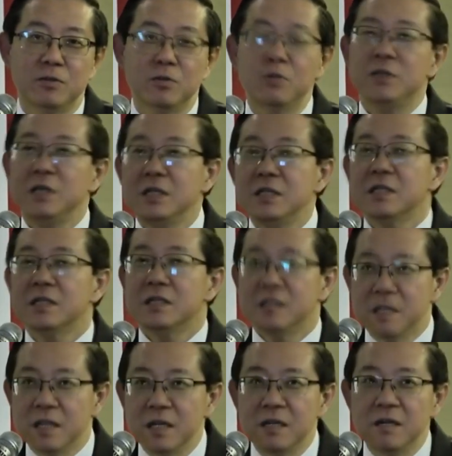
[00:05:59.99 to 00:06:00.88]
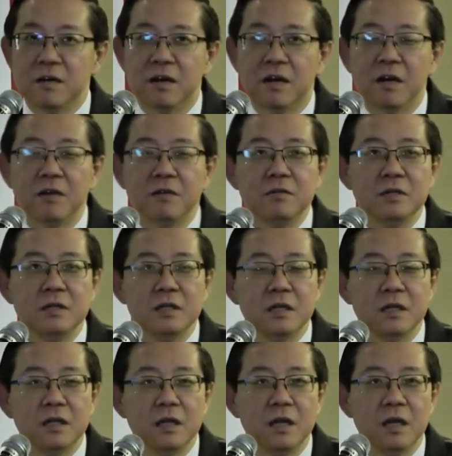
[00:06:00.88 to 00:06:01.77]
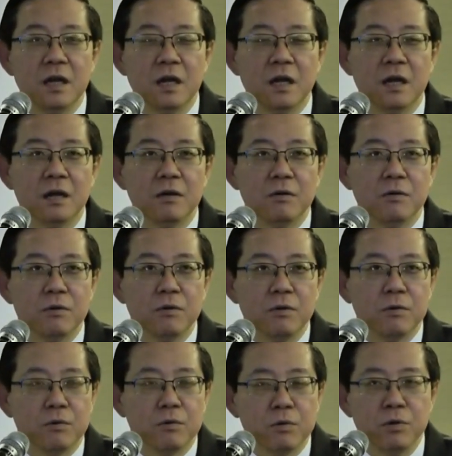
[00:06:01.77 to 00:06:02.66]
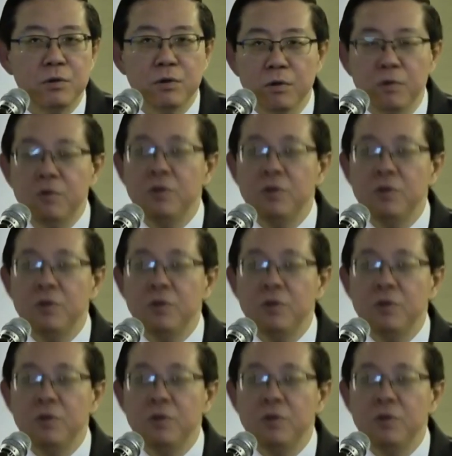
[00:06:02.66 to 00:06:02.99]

So this turnaround could